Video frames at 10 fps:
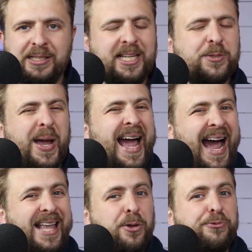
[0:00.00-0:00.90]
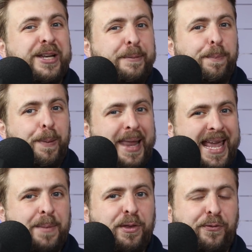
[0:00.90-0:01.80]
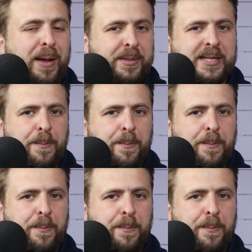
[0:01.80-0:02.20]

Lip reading: That's why I don't really blame the fabless